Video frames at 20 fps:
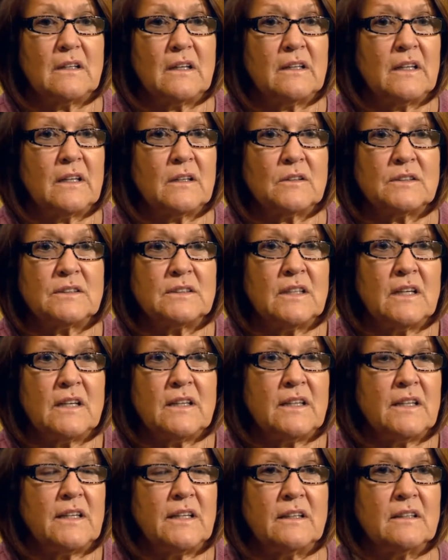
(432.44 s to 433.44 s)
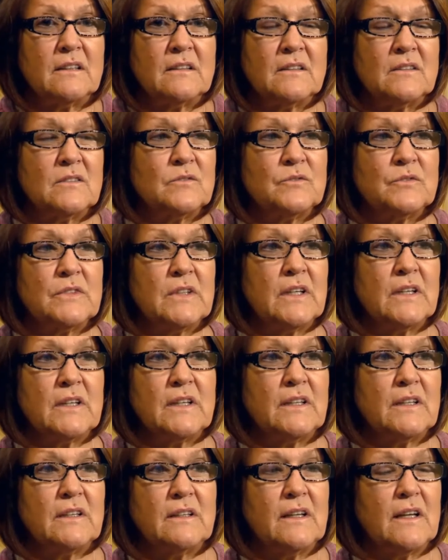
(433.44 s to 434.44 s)
There's nothing
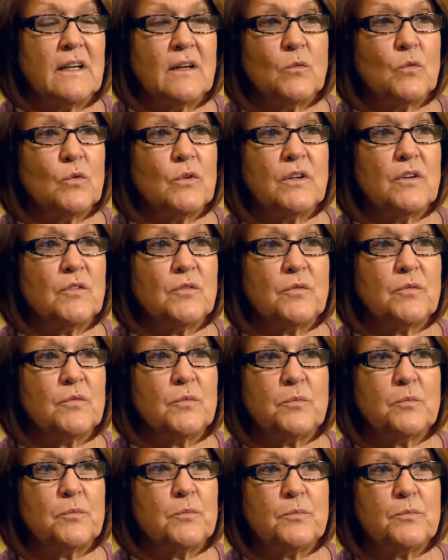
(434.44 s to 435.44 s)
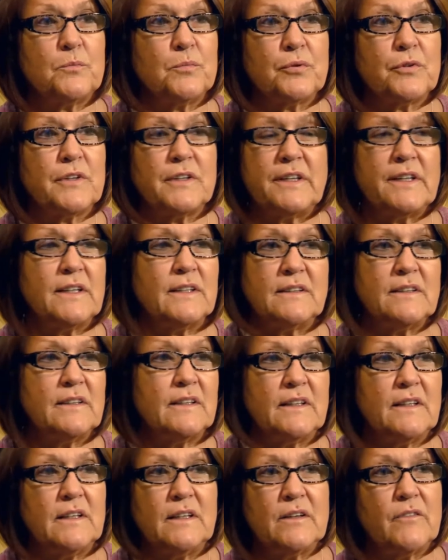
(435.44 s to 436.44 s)
that would have predicted
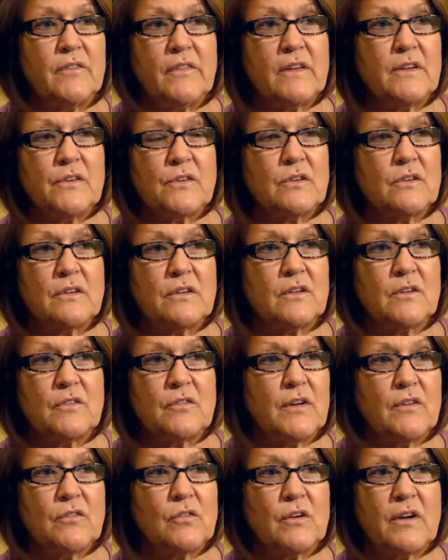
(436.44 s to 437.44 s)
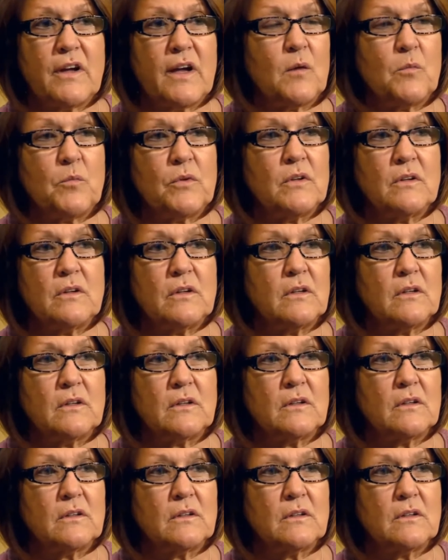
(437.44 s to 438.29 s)
any of this could have ever happened.